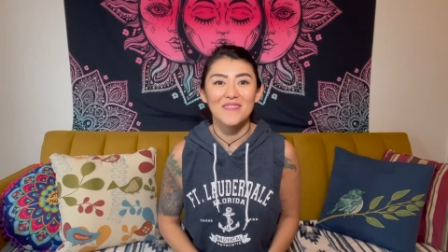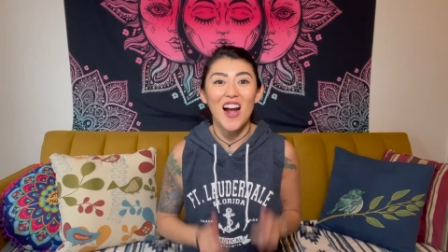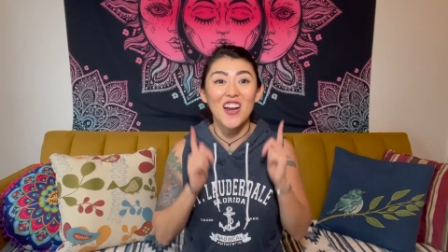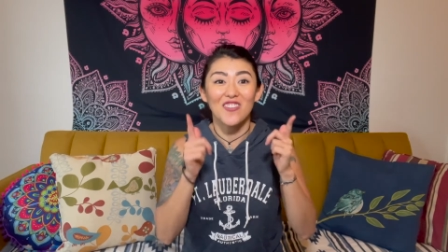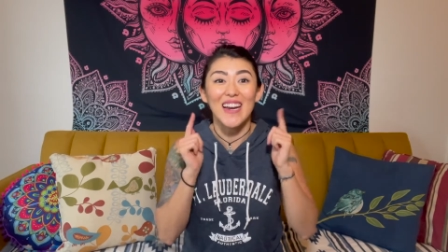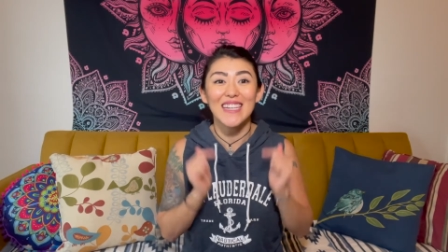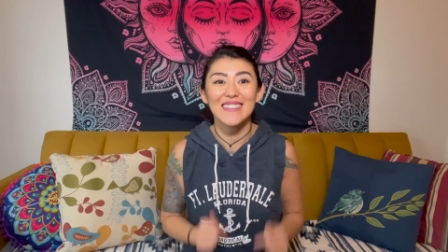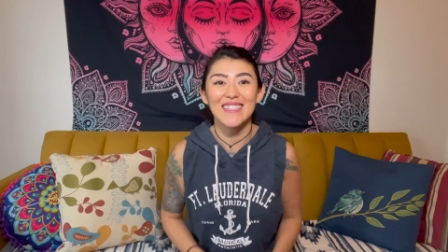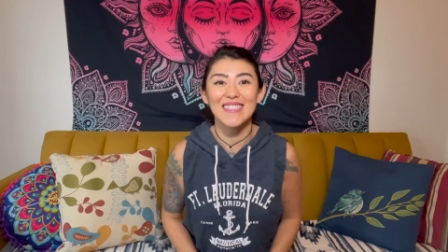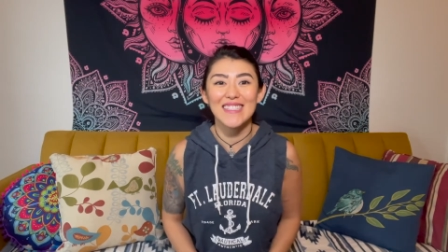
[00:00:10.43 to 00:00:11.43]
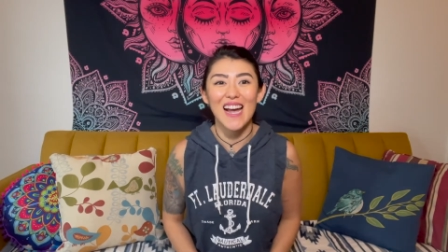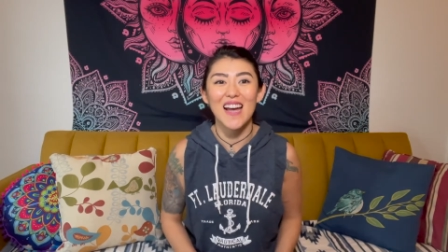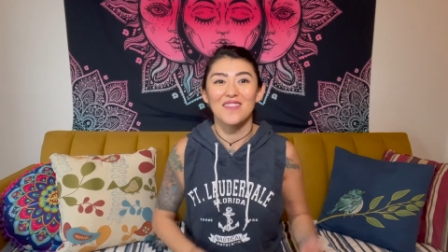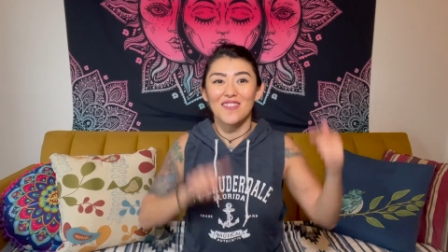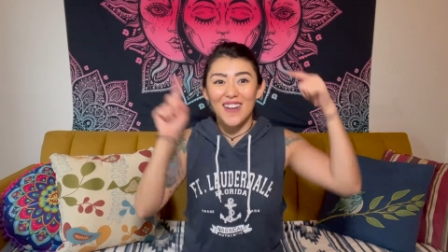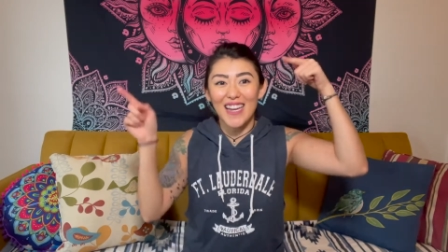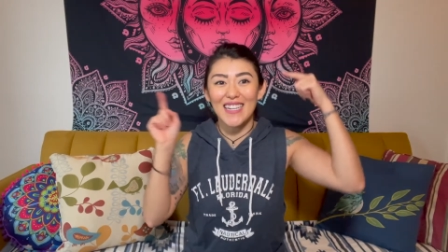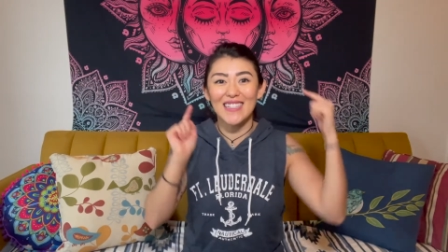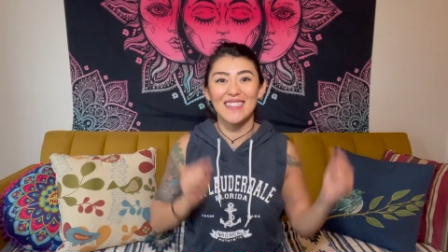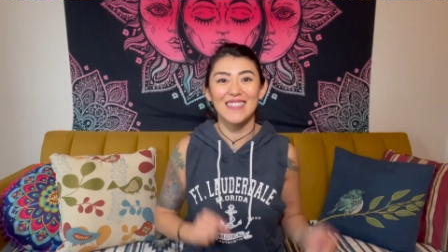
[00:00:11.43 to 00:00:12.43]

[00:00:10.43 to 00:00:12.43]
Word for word: Are you ready? Let's dive right in.